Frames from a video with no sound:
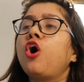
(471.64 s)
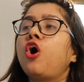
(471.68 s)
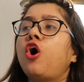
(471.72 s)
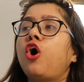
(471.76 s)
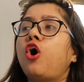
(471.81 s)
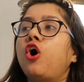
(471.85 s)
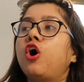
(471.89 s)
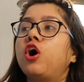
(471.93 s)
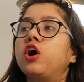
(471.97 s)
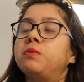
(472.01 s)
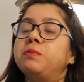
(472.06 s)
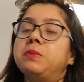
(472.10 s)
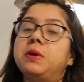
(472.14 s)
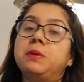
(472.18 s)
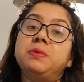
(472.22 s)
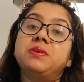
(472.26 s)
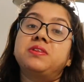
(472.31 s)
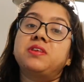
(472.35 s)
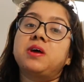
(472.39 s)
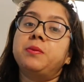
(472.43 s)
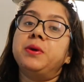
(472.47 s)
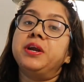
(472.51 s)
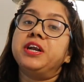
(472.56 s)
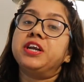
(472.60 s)
or maybe
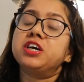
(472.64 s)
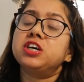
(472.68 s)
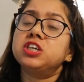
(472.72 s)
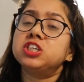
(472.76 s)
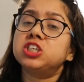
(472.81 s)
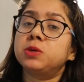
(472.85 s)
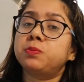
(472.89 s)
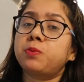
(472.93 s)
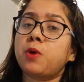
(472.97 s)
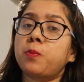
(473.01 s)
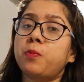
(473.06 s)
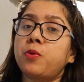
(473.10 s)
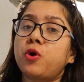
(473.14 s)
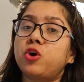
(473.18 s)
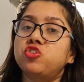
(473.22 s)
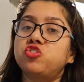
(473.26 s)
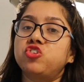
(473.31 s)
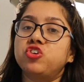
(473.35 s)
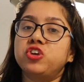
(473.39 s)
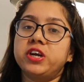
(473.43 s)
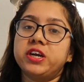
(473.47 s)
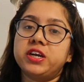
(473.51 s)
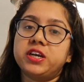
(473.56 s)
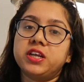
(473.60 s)
some internship
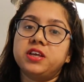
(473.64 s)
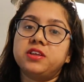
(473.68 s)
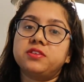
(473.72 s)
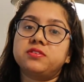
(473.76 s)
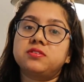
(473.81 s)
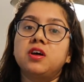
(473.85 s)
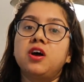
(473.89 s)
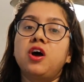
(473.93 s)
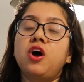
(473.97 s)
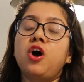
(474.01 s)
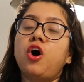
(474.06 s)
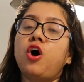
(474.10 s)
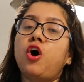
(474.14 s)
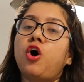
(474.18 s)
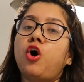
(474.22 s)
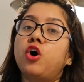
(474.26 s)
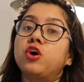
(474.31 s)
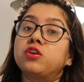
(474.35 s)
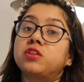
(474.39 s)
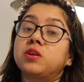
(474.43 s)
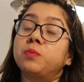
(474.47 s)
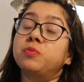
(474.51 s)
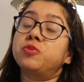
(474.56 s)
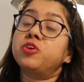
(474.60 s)
opportunities
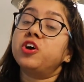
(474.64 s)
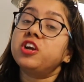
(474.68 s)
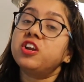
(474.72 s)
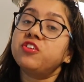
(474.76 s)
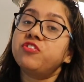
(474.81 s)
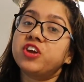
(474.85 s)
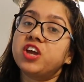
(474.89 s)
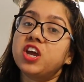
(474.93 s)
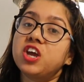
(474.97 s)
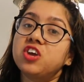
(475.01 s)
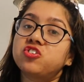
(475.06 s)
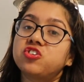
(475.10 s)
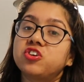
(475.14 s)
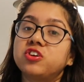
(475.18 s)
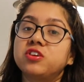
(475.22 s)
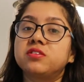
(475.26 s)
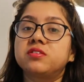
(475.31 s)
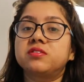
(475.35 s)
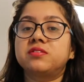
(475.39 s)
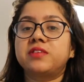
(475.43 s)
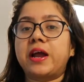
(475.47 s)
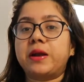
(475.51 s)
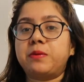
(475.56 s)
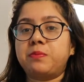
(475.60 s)
or some
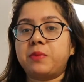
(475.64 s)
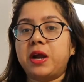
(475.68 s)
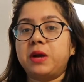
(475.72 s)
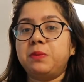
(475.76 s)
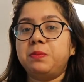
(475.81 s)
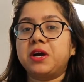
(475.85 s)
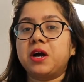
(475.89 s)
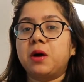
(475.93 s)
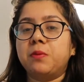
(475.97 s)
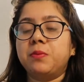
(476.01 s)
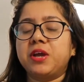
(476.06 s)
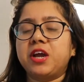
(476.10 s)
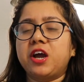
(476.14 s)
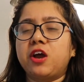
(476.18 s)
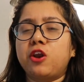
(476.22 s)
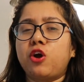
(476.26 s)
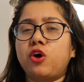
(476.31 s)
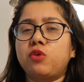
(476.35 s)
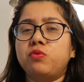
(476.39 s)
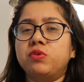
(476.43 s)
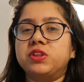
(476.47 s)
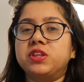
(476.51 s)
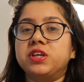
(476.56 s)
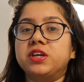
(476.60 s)
certifications that might be coming
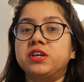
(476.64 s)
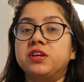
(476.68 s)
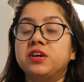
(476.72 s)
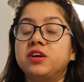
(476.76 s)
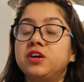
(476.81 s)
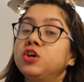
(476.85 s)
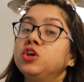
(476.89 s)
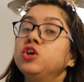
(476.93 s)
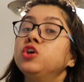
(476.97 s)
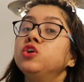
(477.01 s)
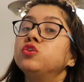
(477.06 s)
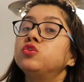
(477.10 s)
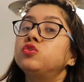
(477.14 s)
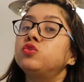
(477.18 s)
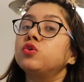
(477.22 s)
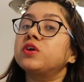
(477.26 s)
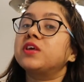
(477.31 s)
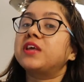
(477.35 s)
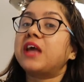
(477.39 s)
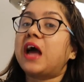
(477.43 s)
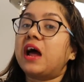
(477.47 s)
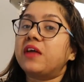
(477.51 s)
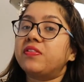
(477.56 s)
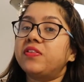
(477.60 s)
along with it. So
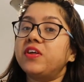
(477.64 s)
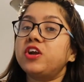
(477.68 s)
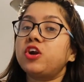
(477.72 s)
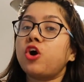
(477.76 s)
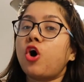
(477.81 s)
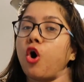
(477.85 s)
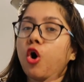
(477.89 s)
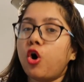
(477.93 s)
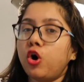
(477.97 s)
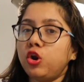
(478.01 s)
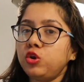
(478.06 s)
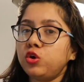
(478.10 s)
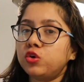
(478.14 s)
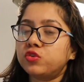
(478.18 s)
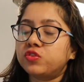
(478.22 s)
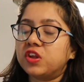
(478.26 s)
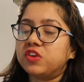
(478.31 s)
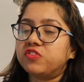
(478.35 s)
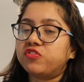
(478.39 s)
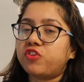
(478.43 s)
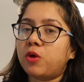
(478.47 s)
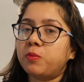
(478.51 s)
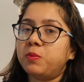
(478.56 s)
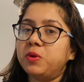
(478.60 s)
gather all those
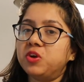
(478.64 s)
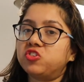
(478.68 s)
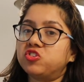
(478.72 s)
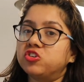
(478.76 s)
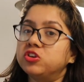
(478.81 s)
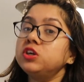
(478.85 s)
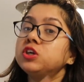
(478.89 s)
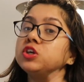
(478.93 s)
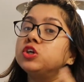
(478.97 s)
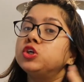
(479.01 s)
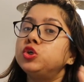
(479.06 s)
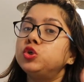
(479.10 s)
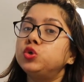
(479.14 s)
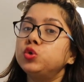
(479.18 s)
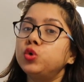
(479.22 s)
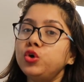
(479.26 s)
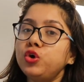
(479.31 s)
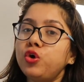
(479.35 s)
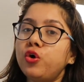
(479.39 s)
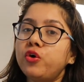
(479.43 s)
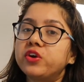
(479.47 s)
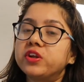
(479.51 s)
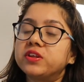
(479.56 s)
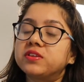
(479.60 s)
information, do
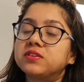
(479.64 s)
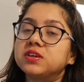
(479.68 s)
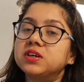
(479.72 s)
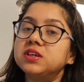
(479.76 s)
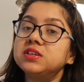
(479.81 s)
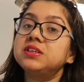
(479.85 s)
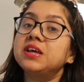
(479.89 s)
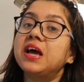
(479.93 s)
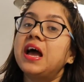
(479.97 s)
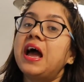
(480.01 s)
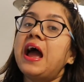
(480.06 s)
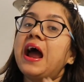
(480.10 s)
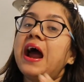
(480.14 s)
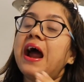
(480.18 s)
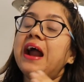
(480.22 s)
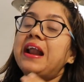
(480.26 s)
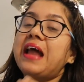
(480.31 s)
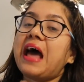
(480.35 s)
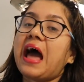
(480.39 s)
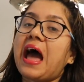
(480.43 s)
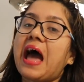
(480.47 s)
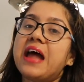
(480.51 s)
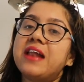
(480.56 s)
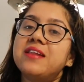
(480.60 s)
your research
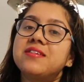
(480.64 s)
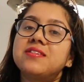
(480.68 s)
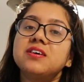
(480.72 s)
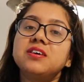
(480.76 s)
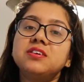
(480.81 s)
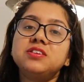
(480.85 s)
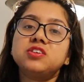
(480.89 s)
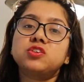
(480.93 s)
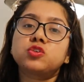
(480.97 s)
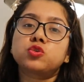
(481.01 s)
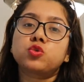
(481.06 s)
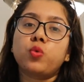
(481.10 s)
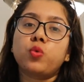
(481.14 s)
and answer this